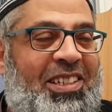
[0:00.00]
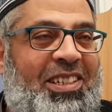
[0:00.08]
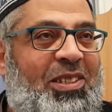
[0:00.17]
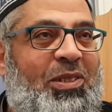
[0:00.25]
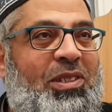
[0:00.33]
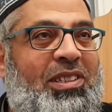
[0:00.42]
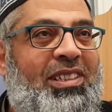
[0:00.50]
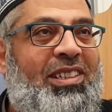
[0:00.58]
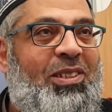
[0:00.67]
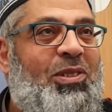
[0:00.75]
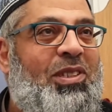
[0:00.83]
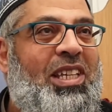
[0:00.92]
you, don't, you
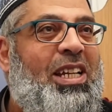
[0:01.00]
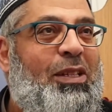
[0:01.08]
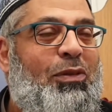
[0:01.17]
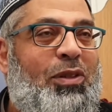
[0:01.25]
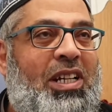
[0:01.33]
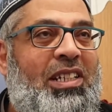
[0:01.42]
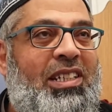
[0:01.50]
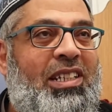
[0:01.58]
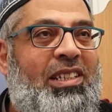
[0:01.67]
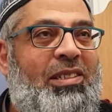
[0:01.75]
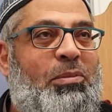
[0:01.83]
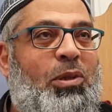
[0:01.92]
don't take it for
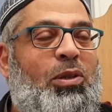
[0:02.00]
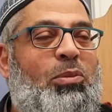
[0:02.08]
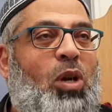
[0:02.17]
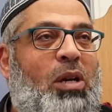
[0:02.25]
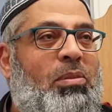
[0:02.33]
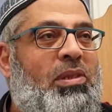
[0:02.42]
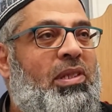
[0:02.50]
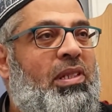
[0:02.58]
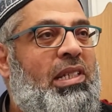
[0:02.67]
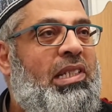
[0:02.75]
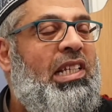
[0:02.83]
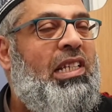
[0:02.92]
granted because Muhammad
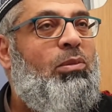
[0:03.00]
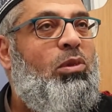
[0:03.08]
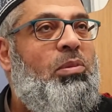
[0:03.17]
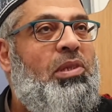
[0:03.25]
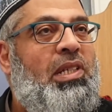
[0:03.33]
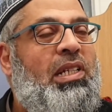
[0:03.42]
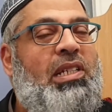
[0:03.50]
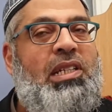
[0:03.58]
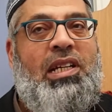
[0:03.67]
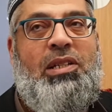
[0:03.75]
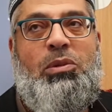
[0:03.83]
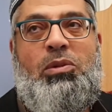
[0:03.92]
will be
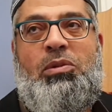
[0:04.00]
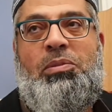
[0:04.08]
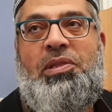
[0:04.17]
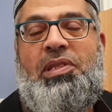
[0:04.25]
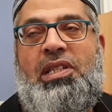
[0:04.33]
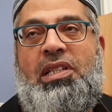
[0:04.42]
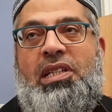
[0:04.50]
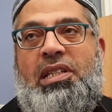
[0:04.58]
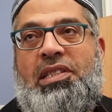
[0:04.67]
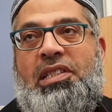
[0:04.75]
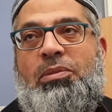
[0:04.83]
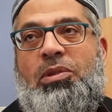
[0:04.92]
standing and we will be standing in
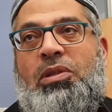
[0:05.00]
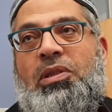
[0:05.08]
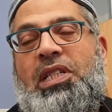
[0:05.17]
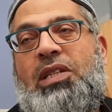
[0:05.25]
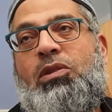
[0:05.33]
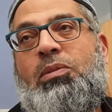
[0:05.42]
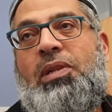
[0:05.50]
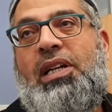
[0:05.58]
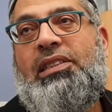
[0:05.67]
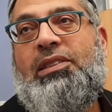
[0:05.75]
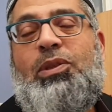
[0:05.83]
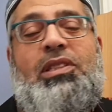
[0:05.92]
the same queue and he will be
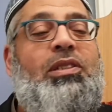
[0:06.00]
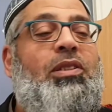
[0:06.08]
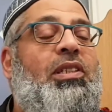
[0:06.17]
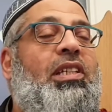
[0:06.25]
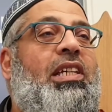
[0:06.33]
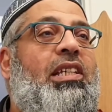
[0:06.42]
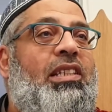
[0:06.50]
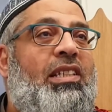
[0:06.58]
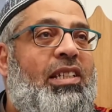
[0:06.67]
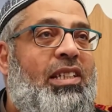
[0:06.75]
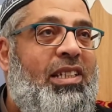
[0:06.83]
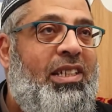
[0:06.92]
asked, What did you eat?
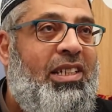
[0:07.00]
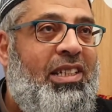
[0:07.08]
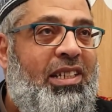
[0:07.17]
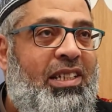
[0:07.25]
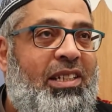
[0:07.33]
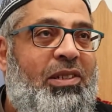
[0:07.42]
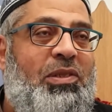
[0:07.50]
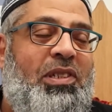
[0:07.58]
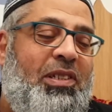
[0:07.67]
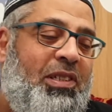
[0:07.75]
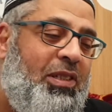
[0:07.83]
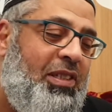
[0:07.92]
They
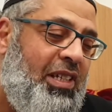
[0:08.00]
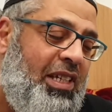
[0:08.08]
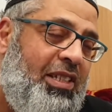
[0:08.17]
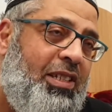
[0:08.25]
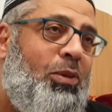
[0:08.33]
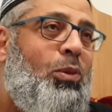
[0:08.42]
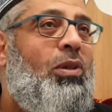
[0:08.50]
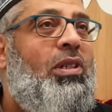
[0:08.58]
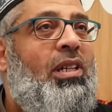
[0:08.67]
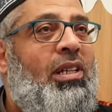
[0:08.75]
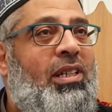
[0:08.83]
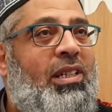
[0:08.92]
say, Dates and water.